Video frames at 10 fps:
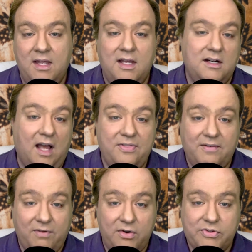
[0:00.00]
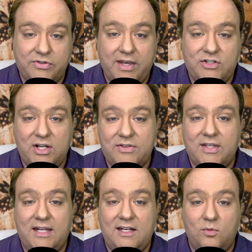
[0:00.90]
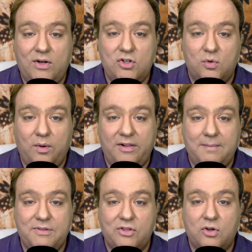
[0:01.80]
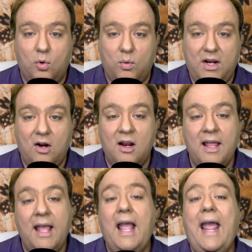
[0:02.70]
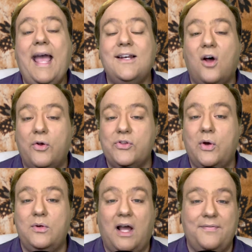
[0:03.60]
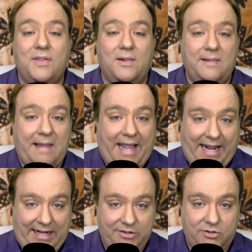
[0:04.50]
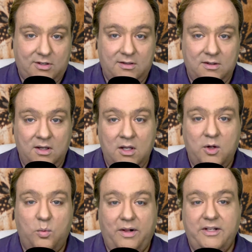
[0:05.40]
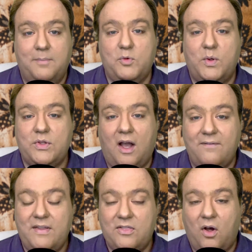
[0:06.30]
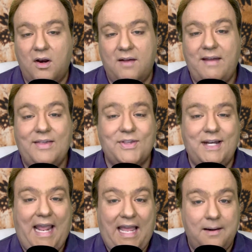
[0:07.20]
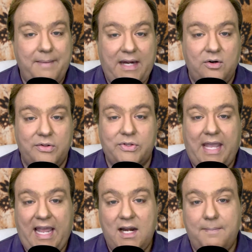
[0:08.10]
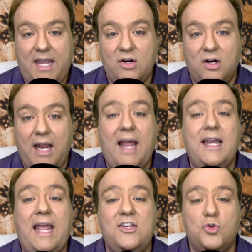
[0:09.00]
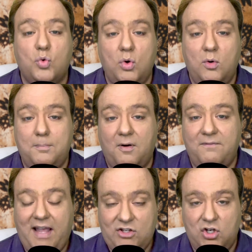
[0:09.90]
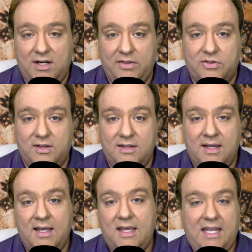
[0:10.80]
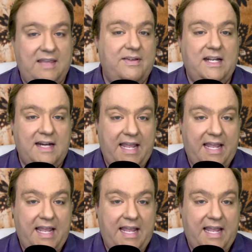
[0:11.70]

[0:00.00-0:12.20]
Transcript: Not the first such incident in Richard Williams's career, and also not the last. Williams was often thought of as an animator's animator and a true perfectionist. Even in a